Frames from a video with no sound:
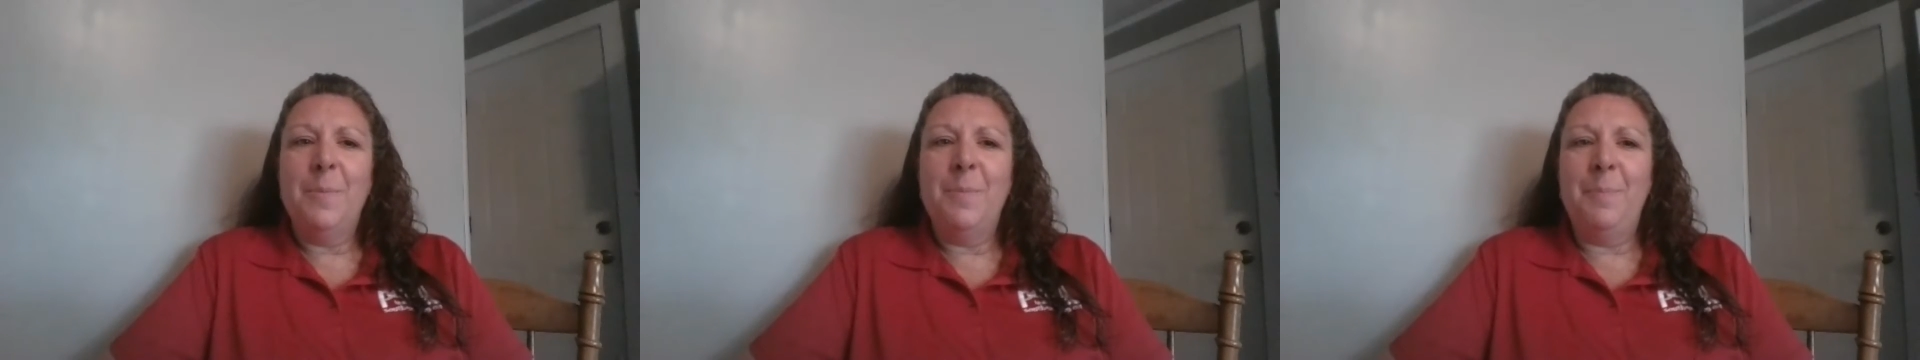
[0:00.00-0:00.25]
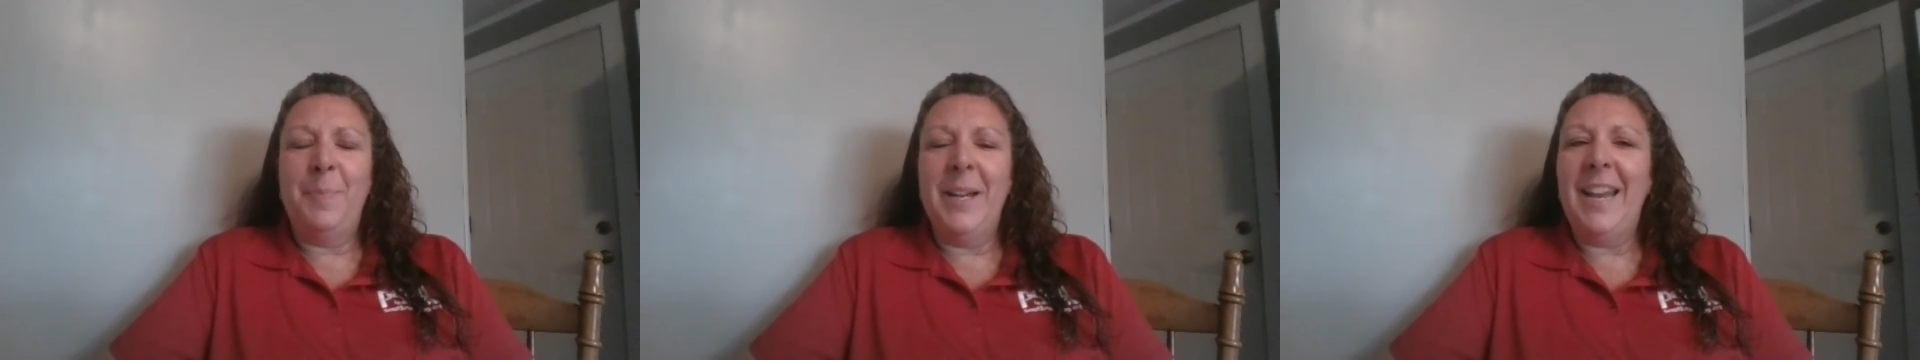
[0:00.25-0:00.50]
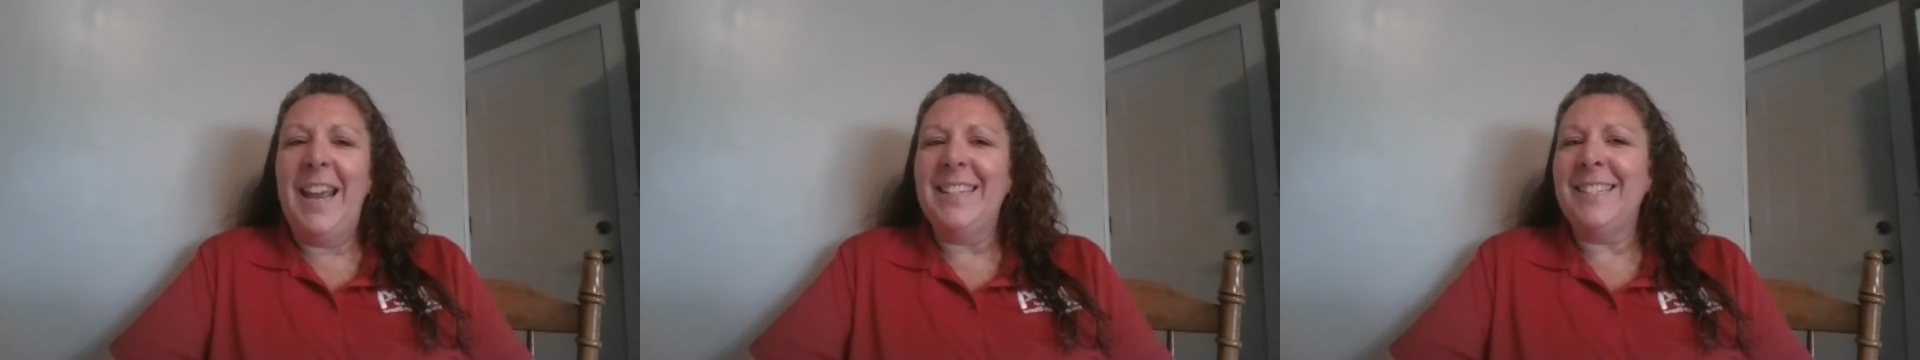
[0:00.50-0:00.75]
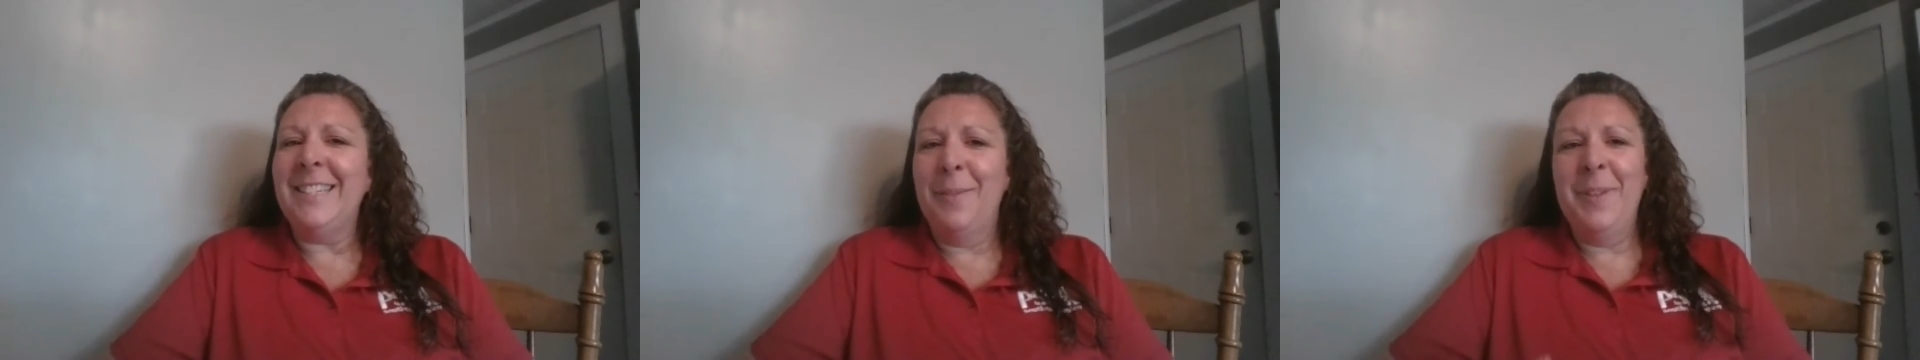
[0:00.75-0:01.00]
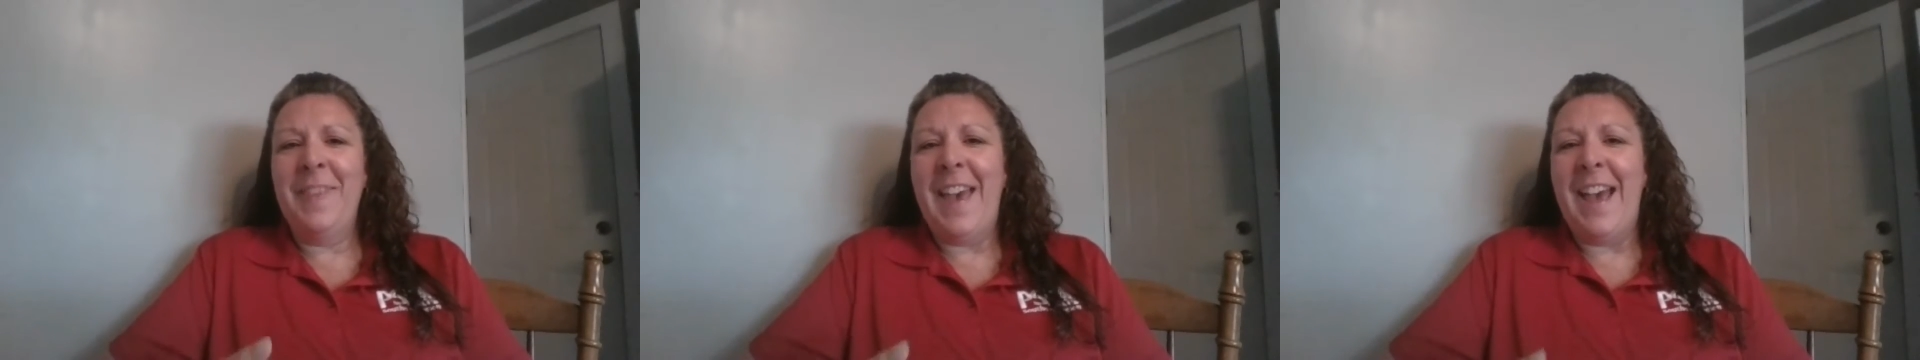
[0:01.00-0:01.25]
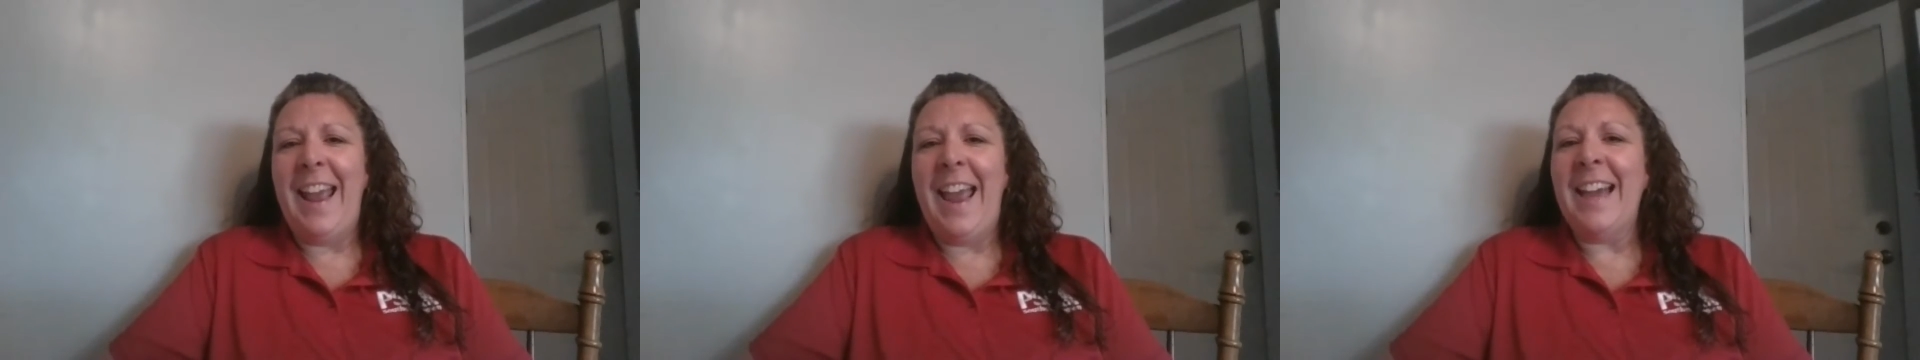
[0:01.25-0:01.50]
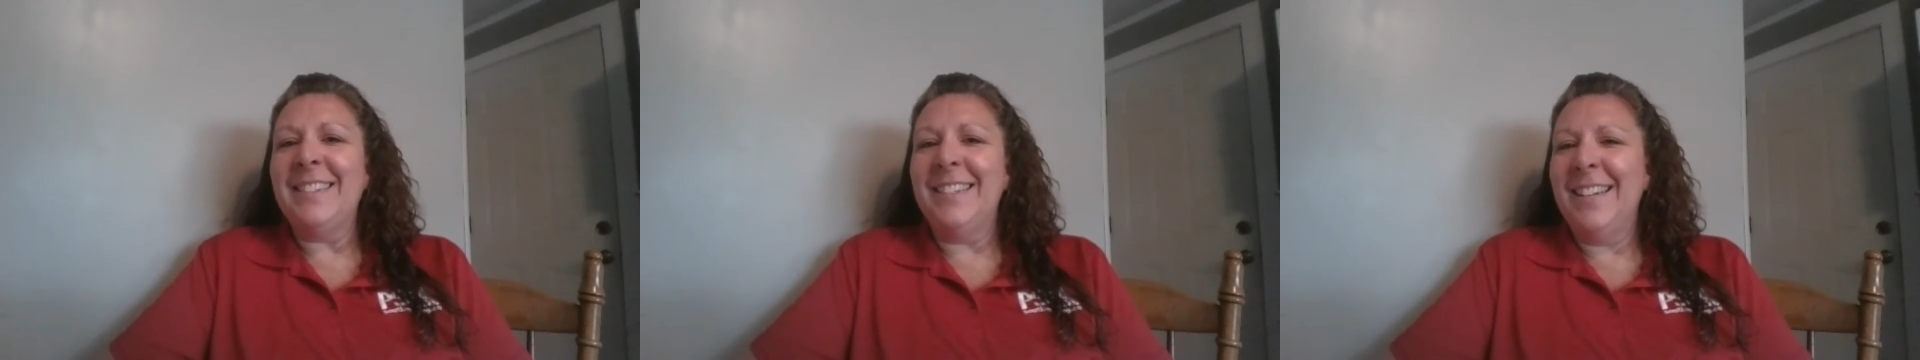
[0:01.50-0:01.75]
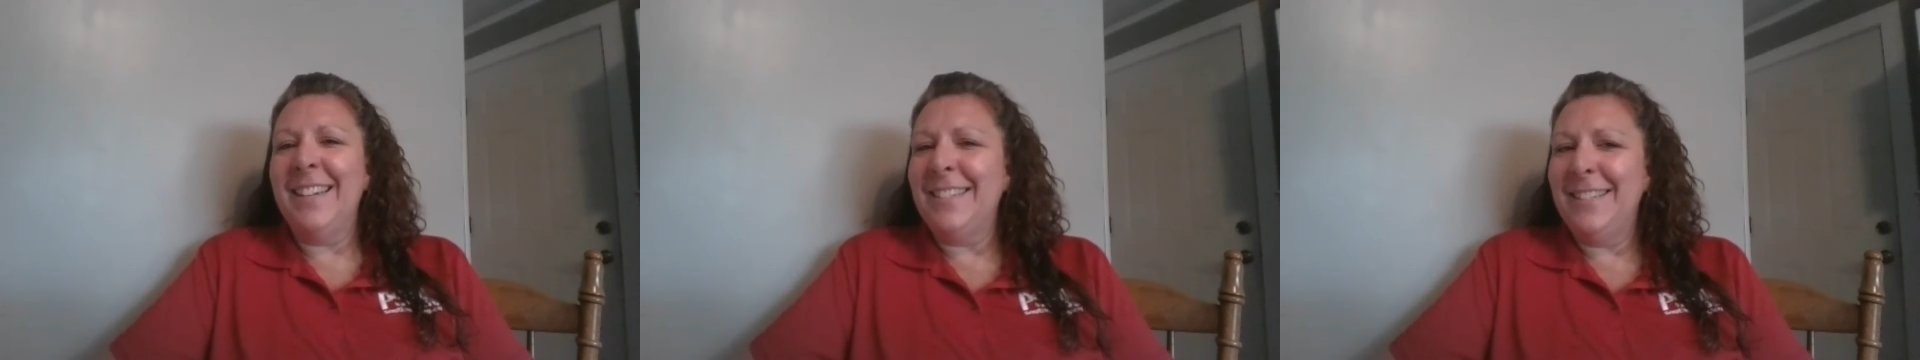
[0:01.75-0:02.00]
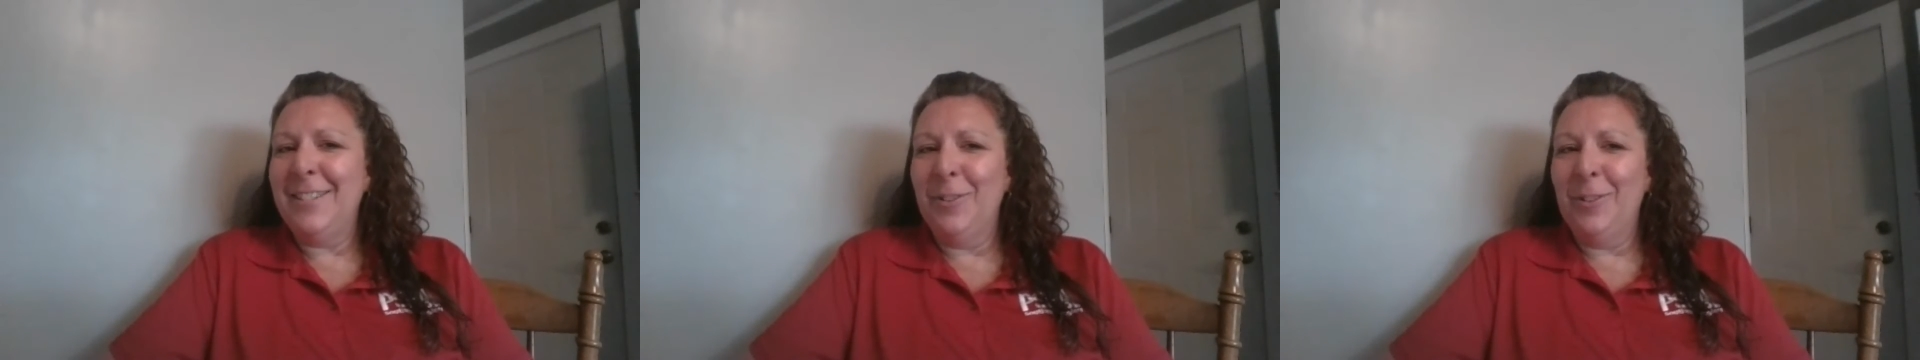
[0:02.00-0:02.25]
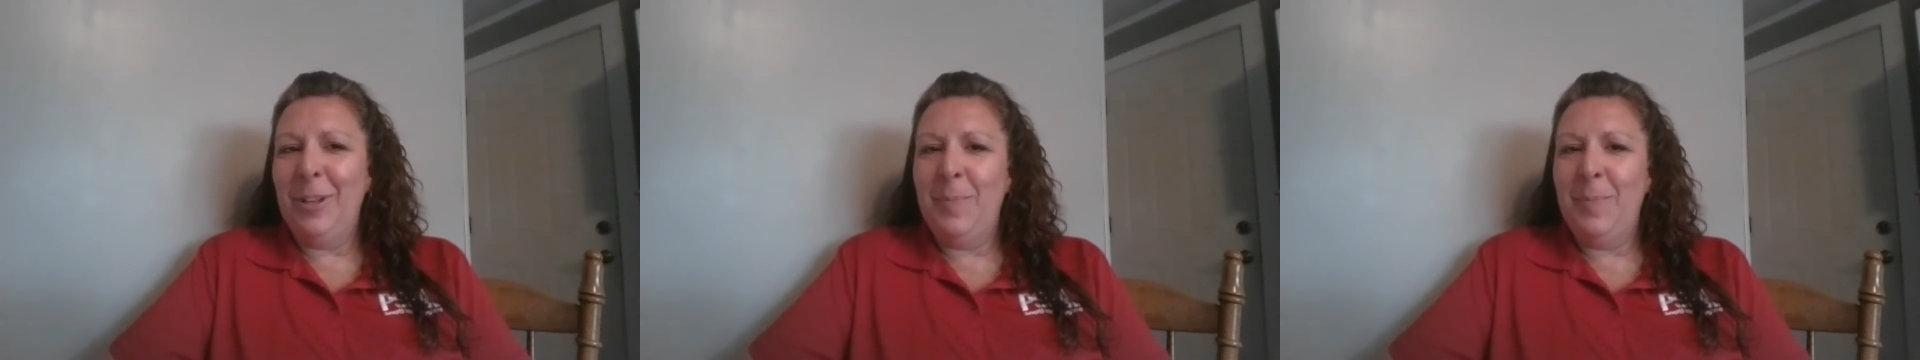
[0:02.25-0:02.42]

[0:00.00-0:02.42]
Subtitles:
But some of that hasn't necessarily